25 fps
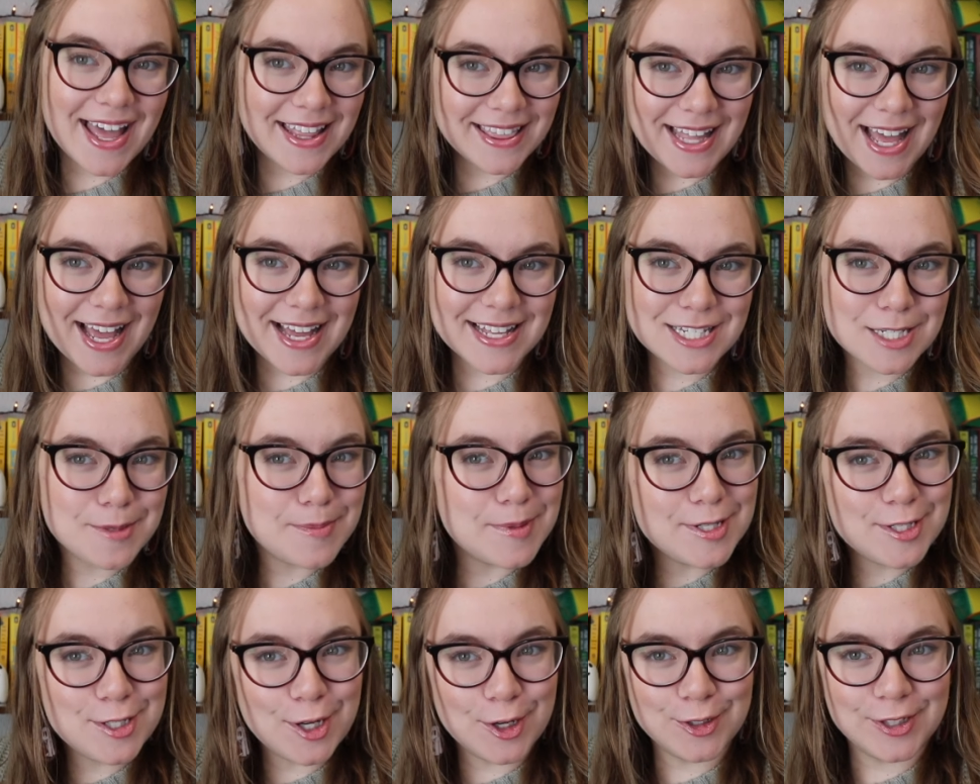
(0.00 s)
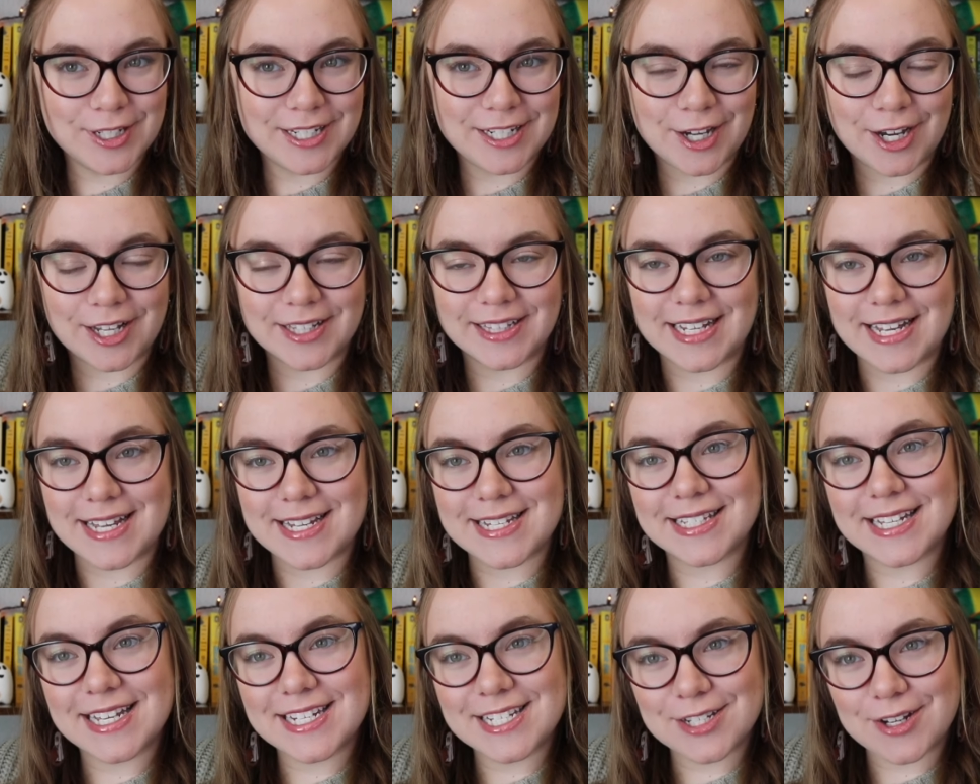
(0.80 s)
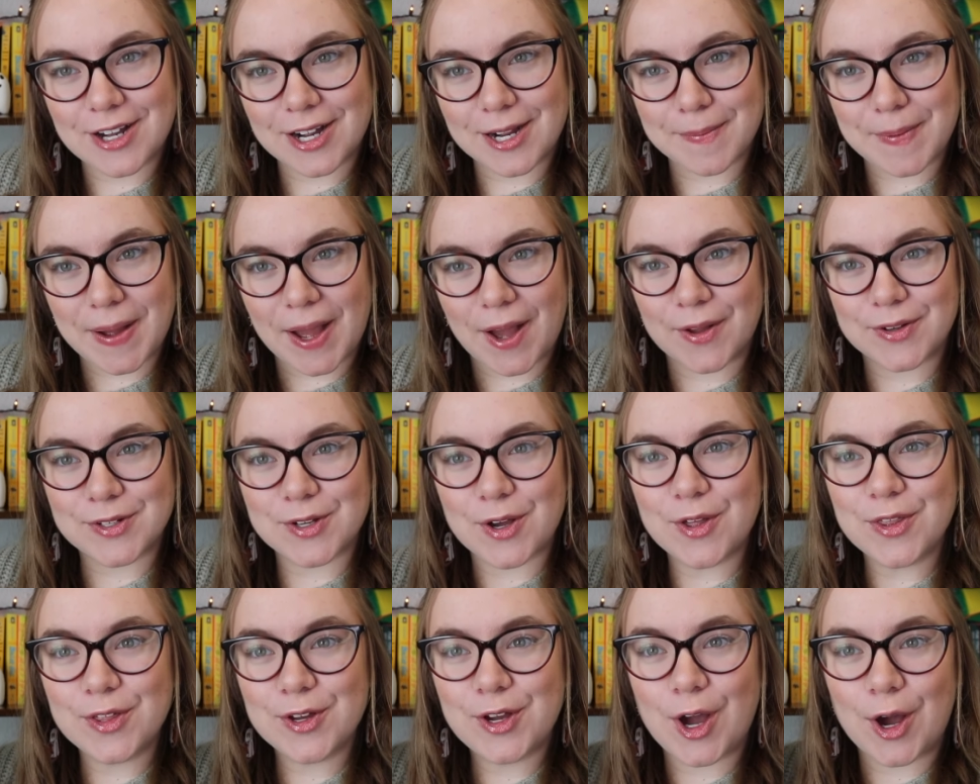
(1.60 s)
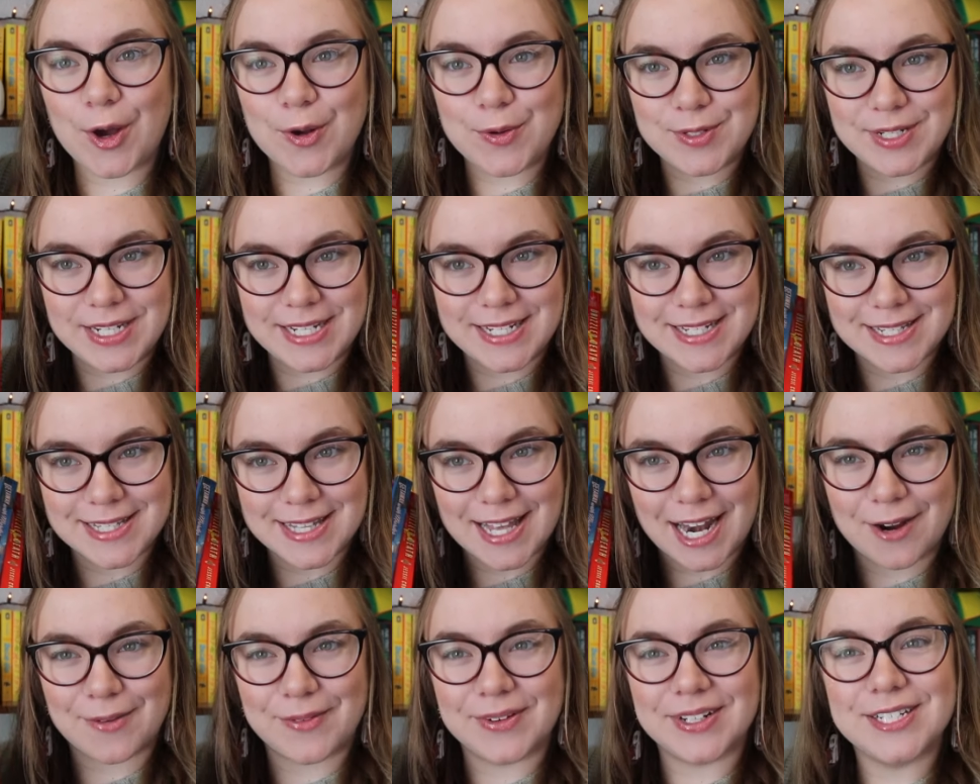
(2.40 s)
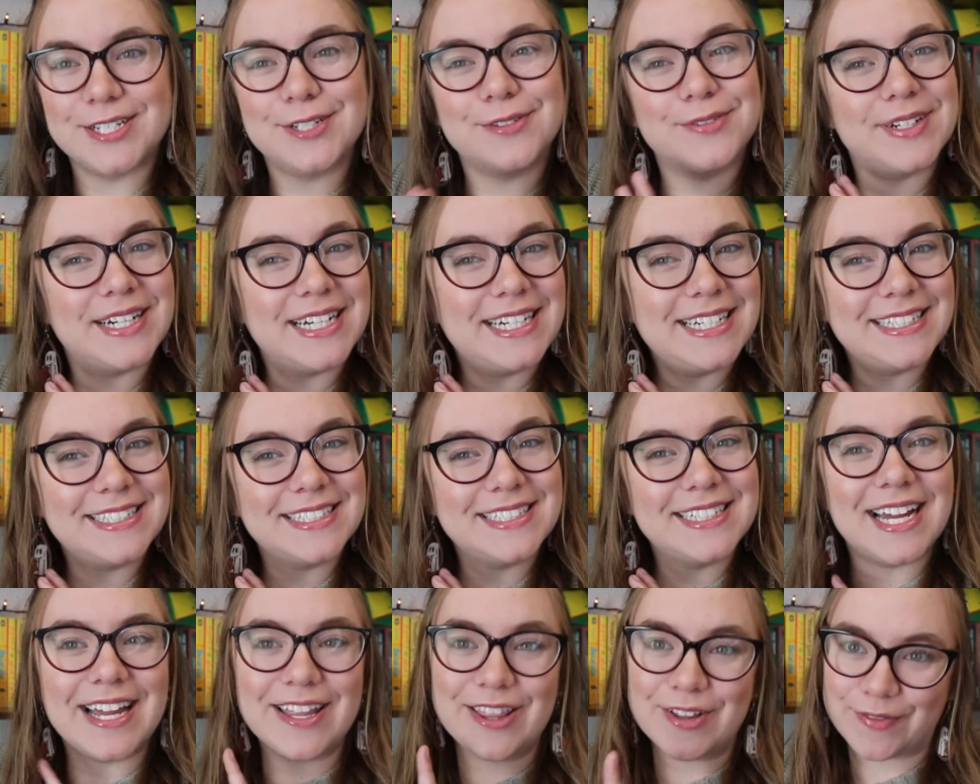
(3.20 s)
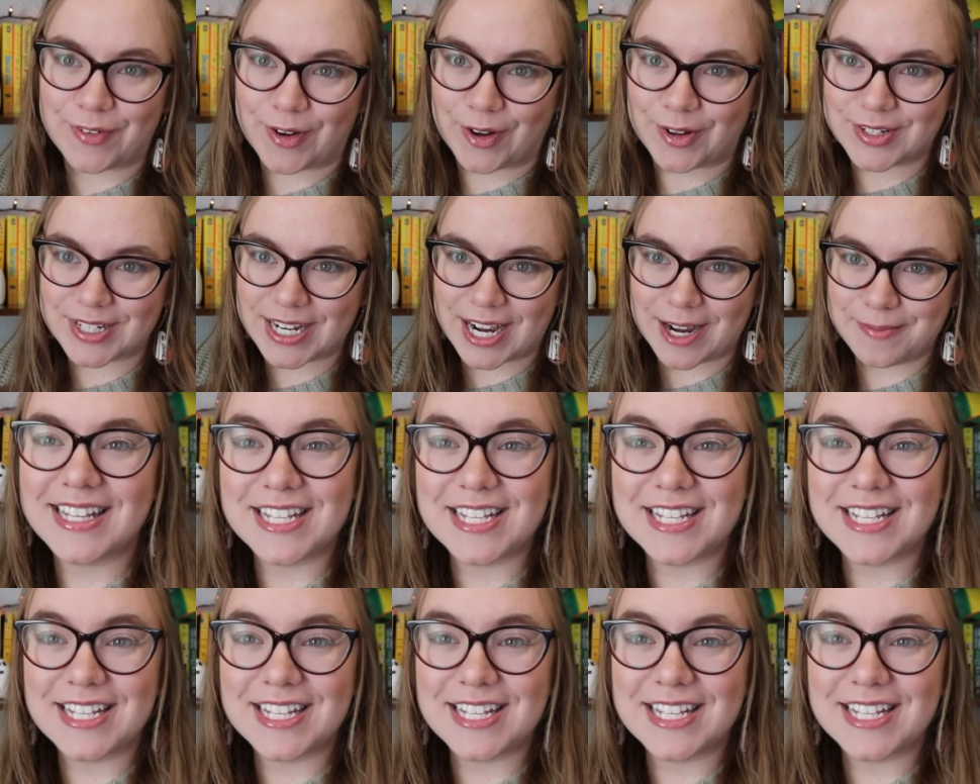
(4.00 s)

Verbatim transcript: And last, but certainly not least, let's talk about all the cozies that I want to read in the fall time.